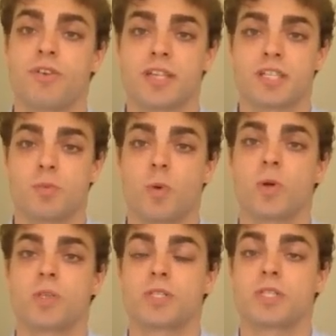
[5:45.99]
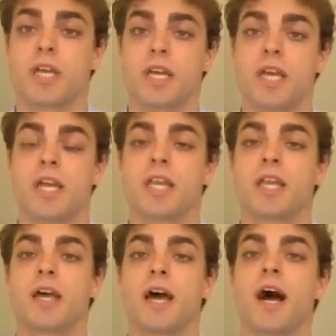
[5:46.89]
find a spot
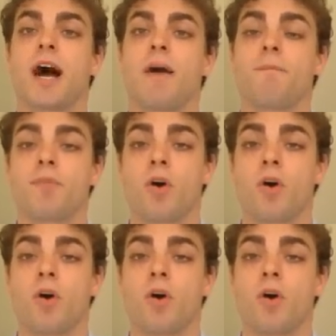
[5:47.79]
in a